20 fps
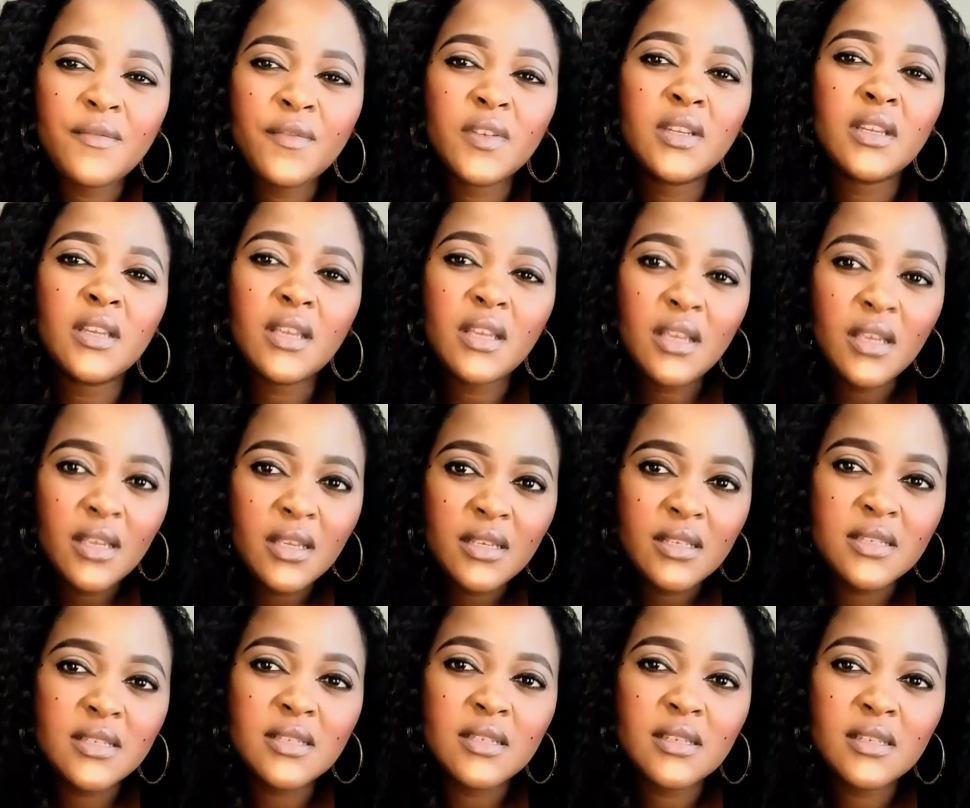if it
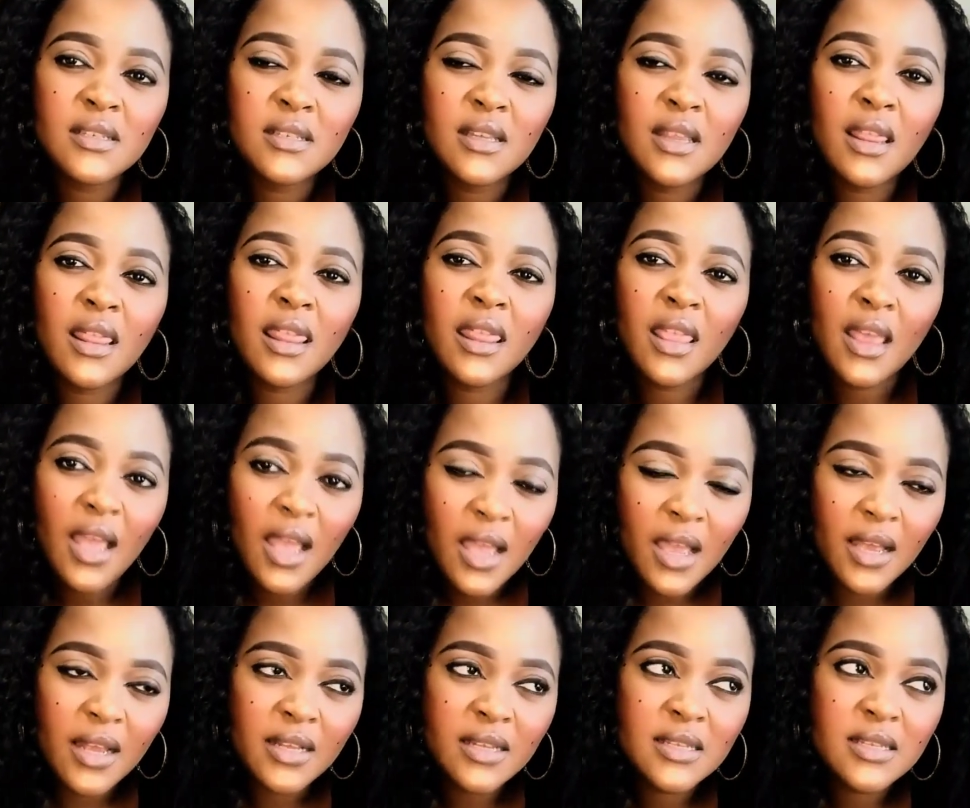is
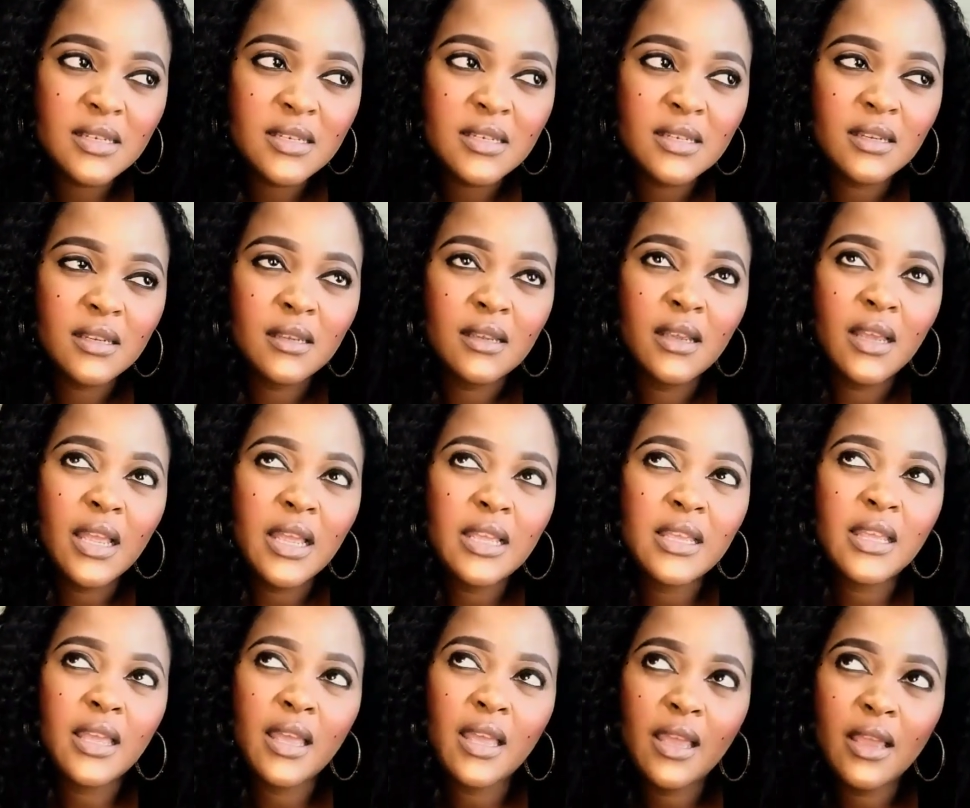that
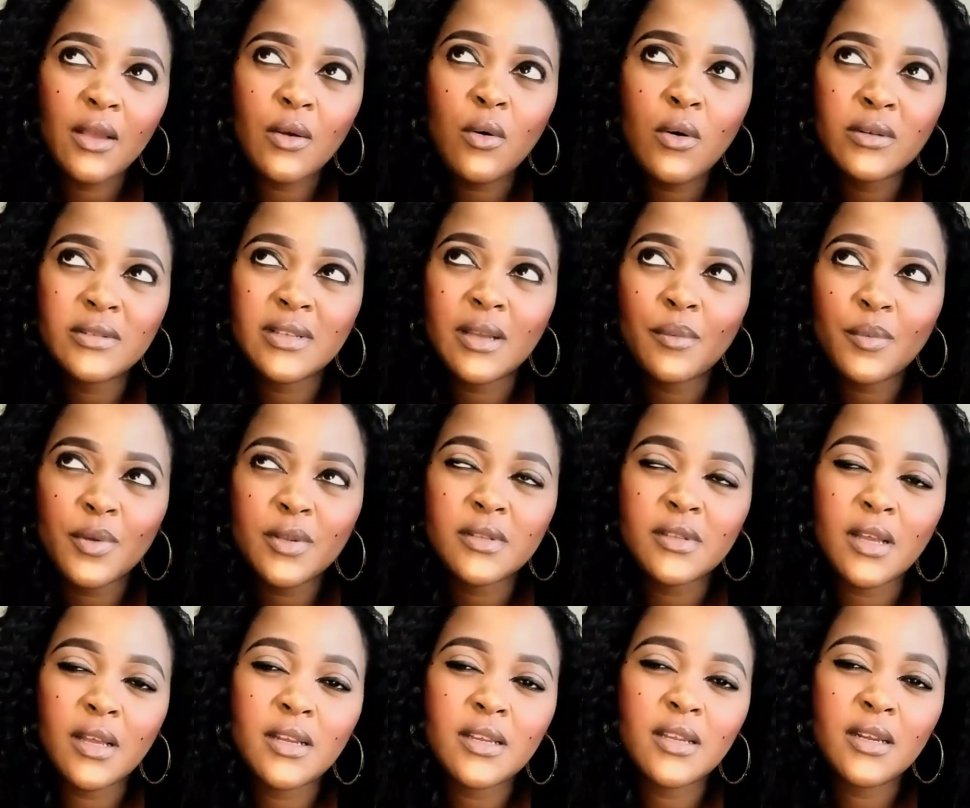AKA hooked up with
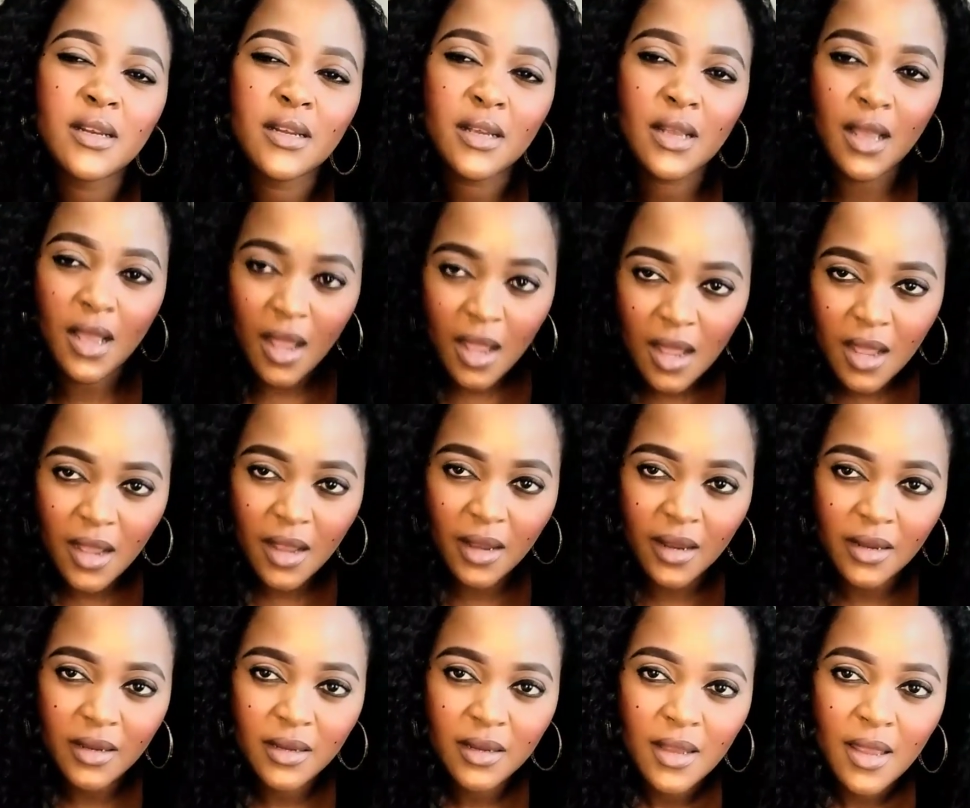Nadia
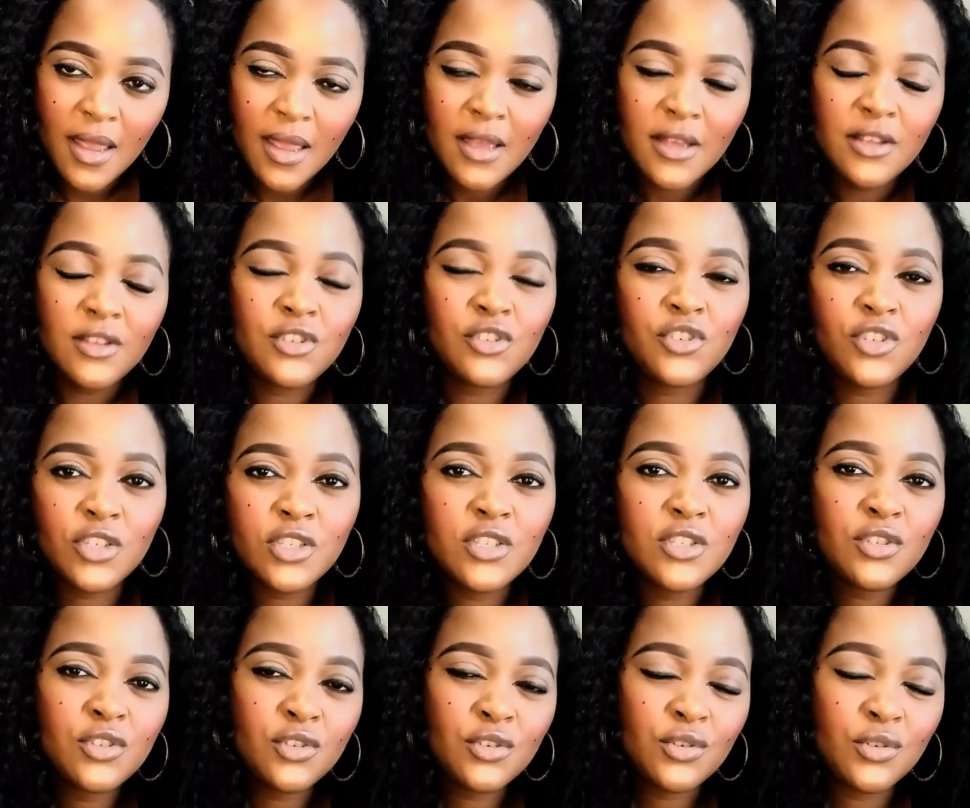Nakai
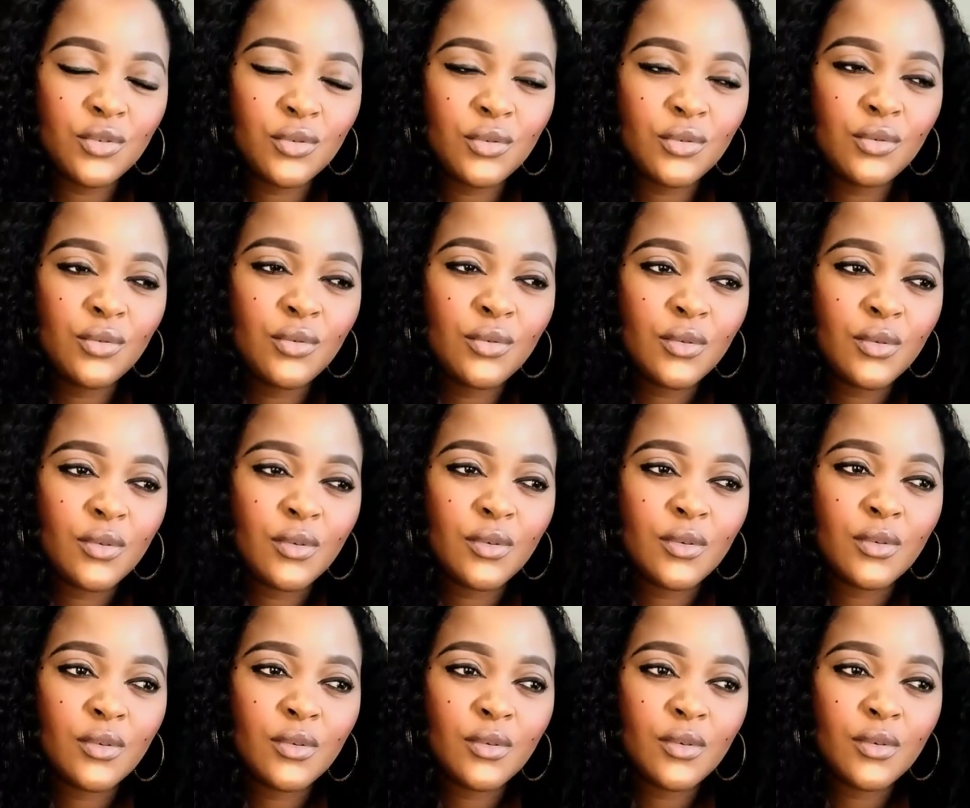just to
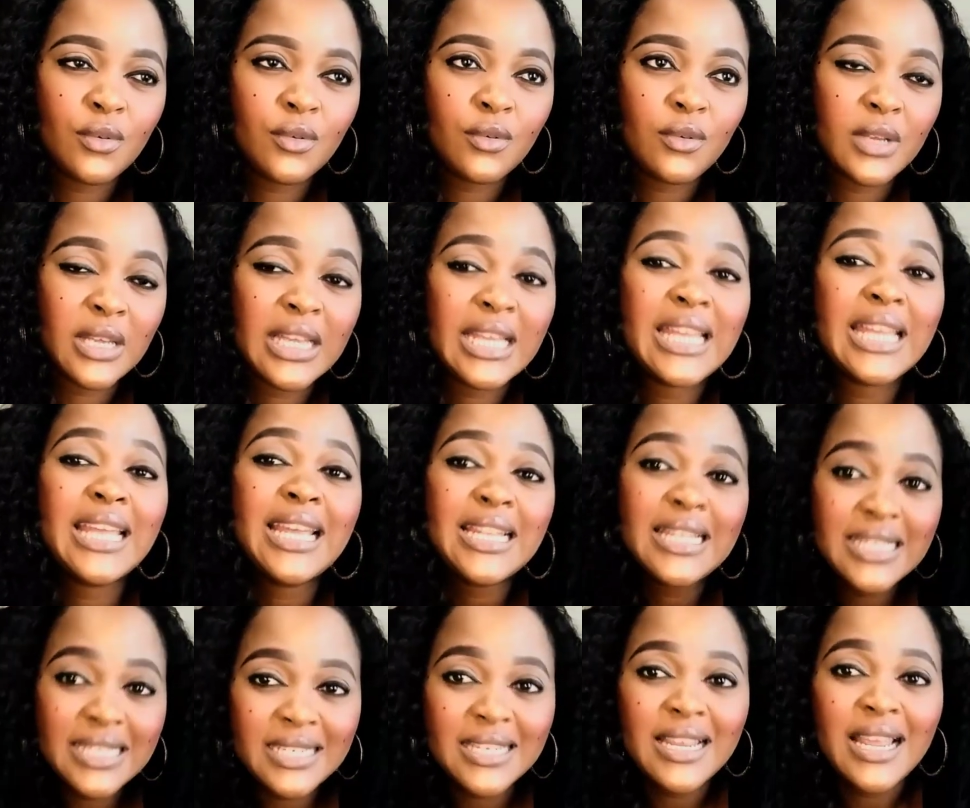
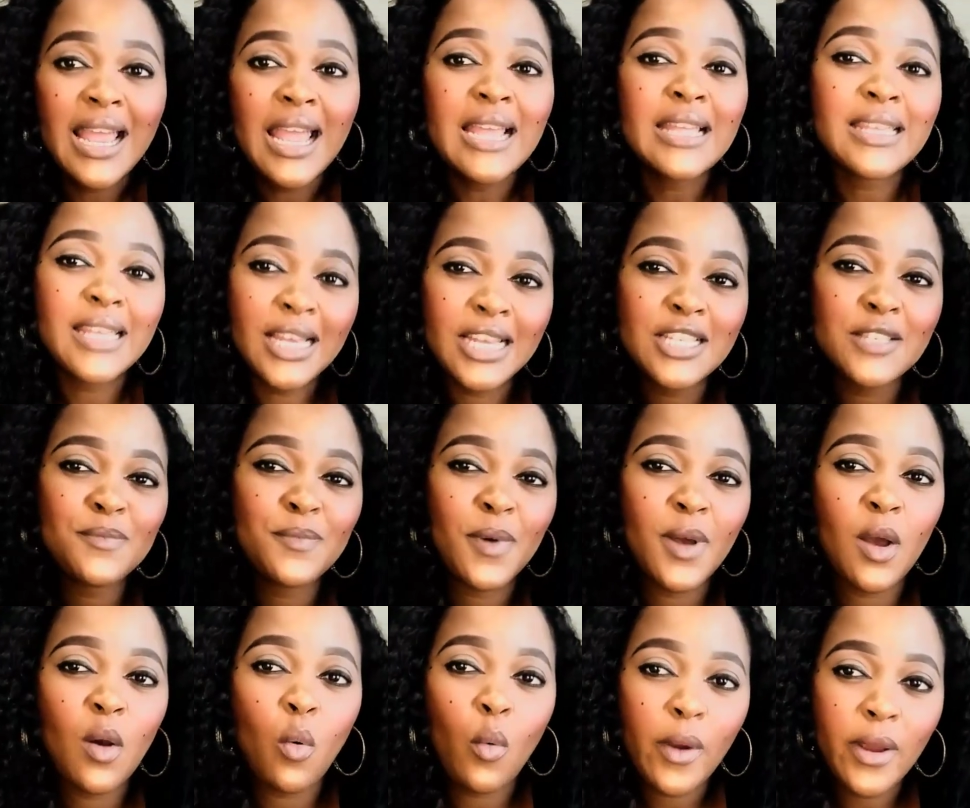hit
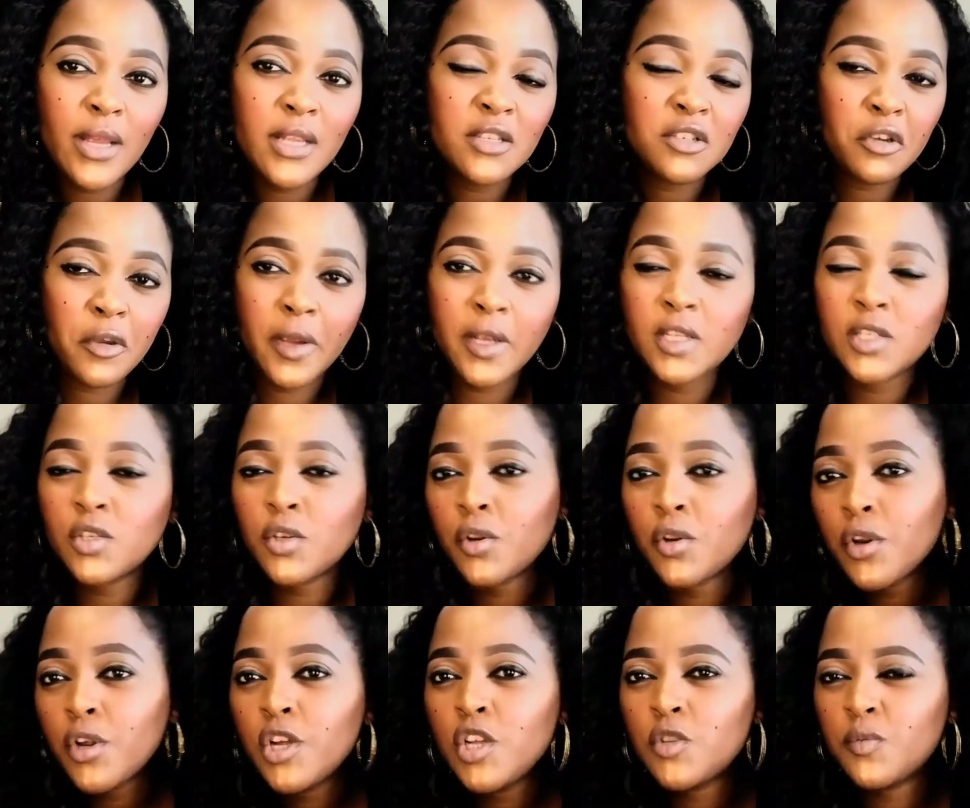Casper where it's going to
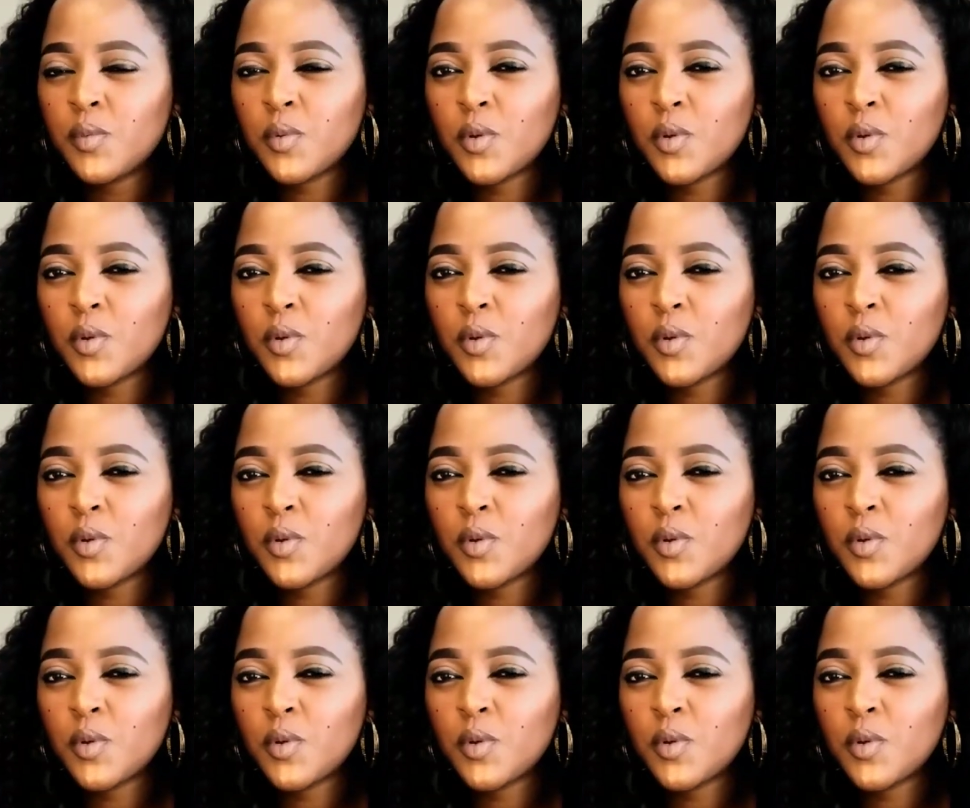hurt?